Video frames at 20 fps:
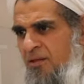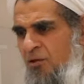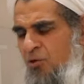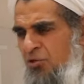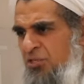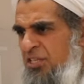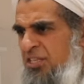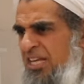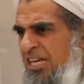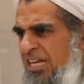Now,
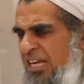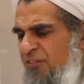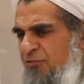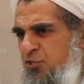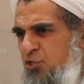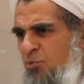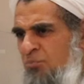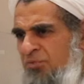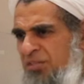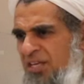did they leave
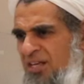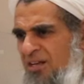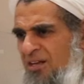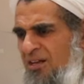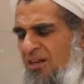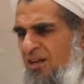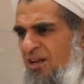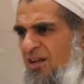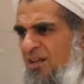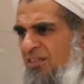something
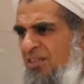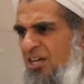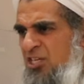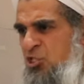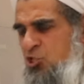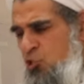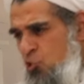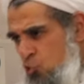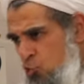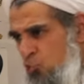that
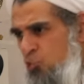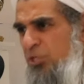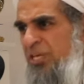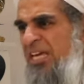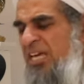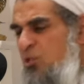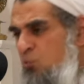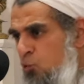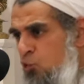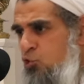
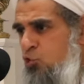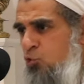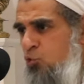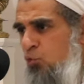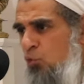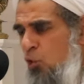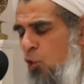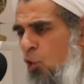zururi in wuzu,